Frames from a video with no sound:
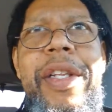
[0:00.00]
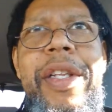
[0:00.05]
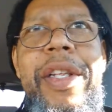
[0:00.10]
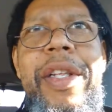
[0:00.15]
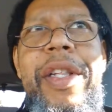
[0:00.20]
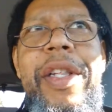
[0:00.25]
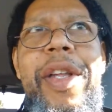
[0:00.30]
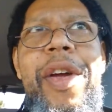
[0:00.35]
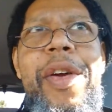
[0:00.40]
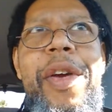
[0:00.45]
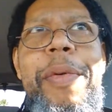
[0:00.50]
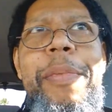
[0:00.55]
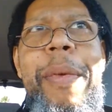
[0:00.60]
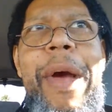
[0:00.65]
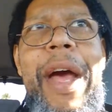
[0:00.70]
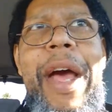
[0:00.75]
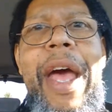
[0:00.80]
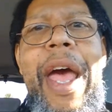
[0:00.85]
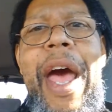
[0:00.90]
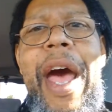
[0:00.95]
learning
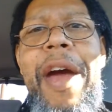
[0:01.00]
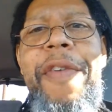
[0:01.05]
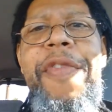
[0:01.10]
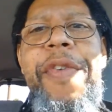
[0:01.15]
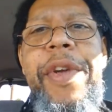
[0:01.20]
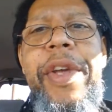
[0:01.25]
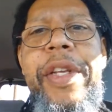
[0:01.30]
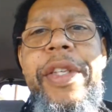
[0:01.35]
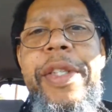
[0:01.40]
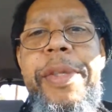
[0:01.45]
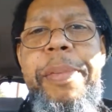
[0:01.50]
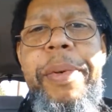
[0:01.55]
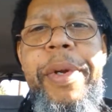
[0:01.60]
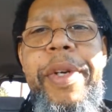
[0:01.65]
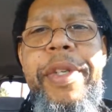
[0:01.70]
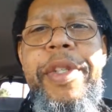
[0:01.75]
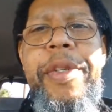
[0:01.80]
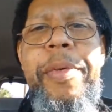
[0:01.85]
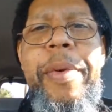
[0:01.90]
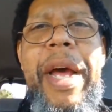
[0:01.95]
my African
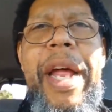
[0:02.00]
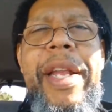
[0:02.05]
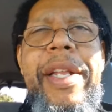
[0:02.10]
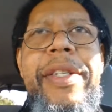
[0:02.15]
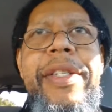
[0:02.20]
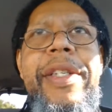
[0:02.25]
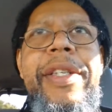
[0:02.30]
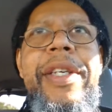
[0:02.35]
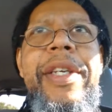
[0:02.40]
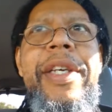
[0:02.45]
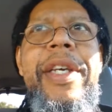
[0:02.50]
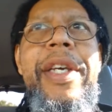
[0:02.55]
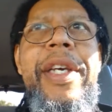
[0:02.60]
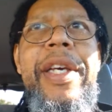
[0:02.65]
spirituality.